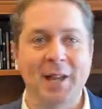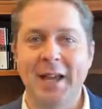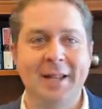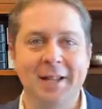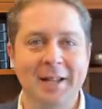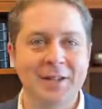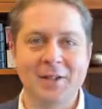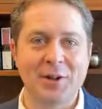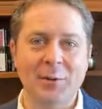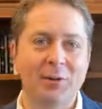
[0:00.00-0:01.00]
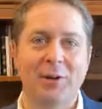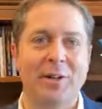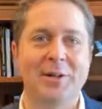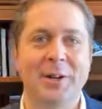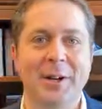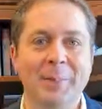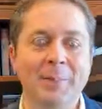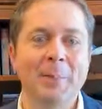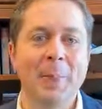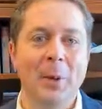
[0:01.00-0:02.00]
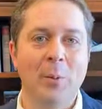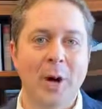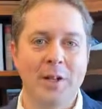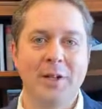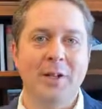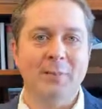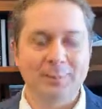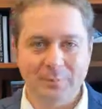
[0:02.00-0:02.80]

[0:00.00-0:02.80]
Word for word: And it's so frustrating watching